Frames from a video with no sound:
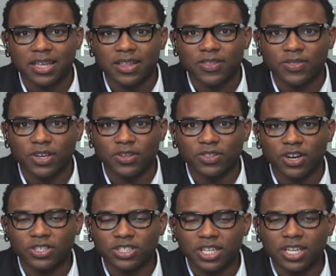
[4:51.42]

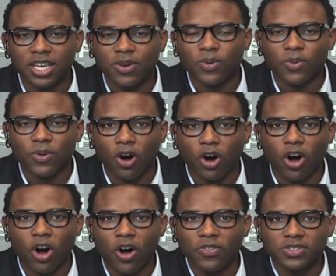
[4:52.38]
They're dealing with
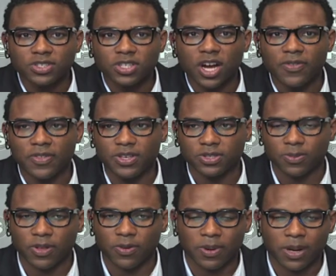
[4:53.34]
all the stuff that these
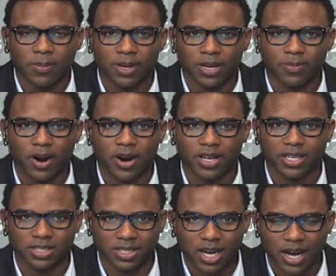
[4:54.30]
the Republican Party
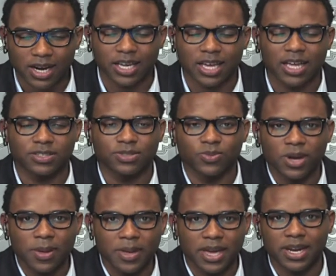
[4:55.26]
has done against
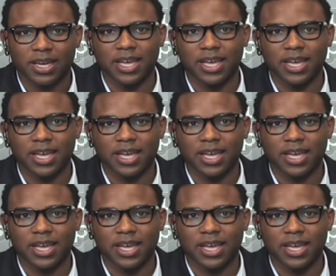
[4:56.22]
women,